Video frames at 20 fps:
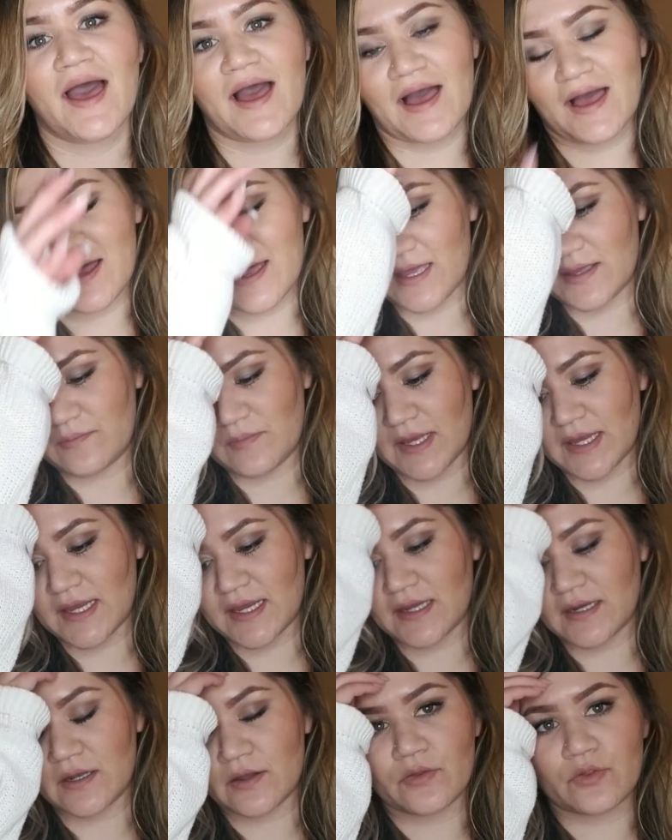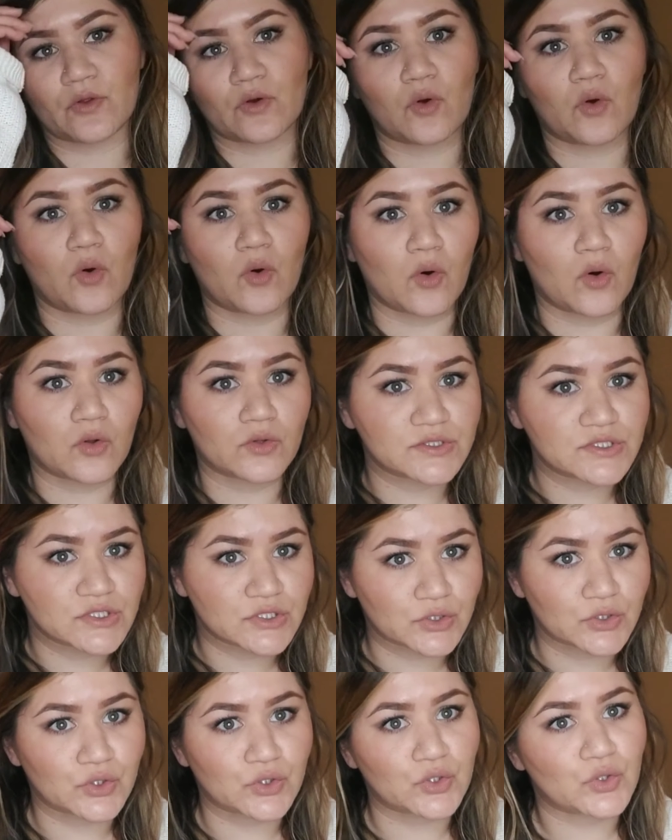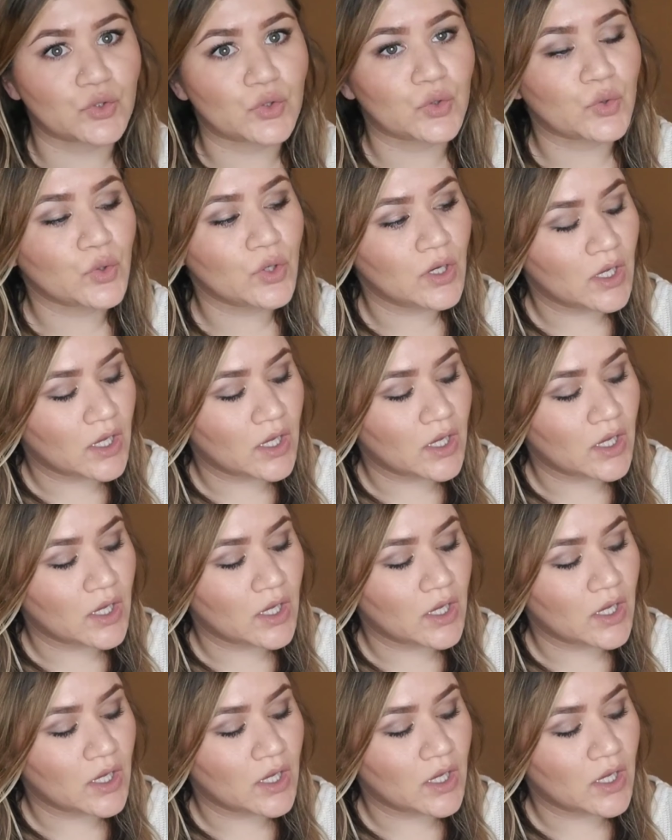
I made the goal to